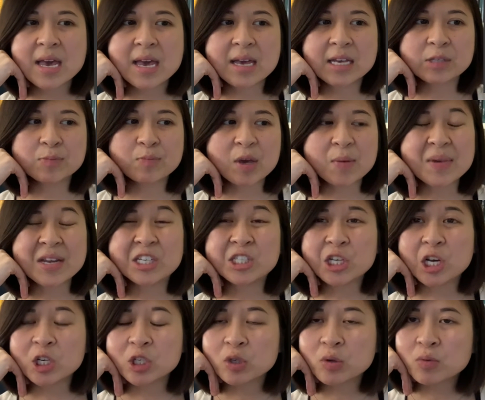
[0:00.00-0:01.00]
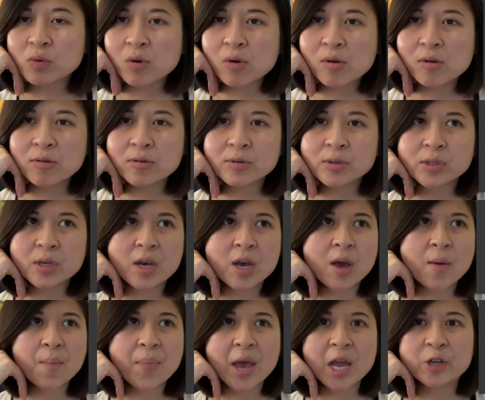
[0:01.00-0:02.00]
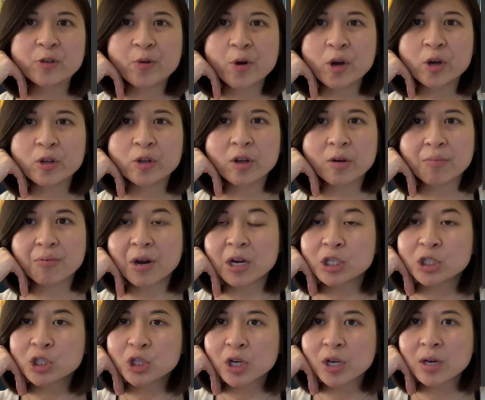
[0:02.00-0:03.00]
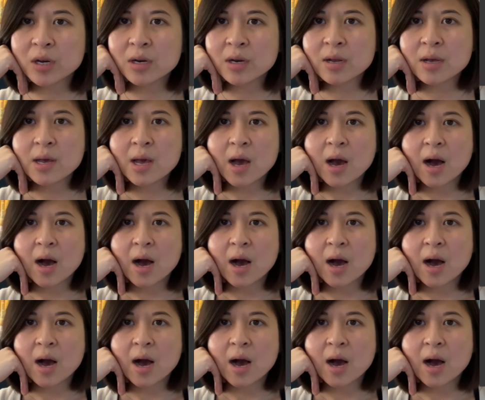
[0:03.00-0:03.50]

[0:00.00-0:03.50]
is maybe gender roles, patriarchal oppression,